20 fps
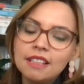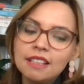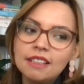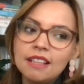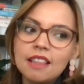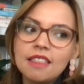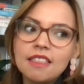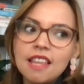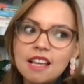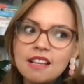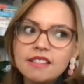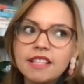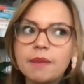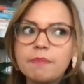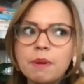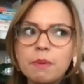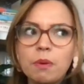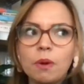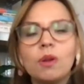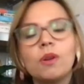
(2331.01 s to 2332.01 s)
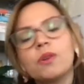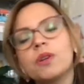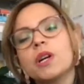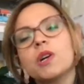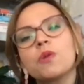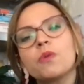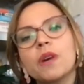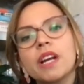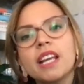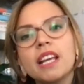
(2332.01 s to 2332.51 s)
the things that people are
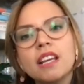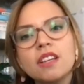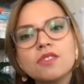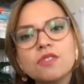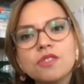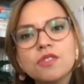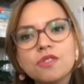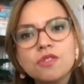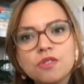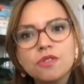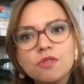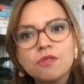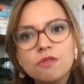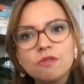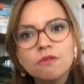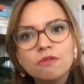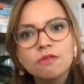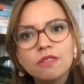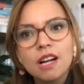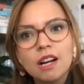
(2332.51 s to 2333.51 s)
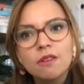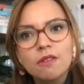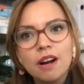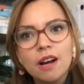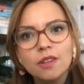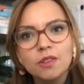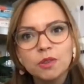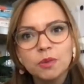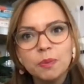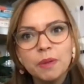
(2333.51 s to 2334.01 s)
agreeing to do
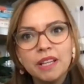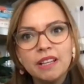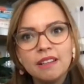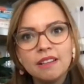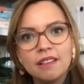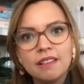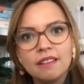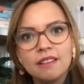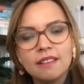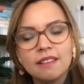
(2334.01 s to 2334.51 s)
around me,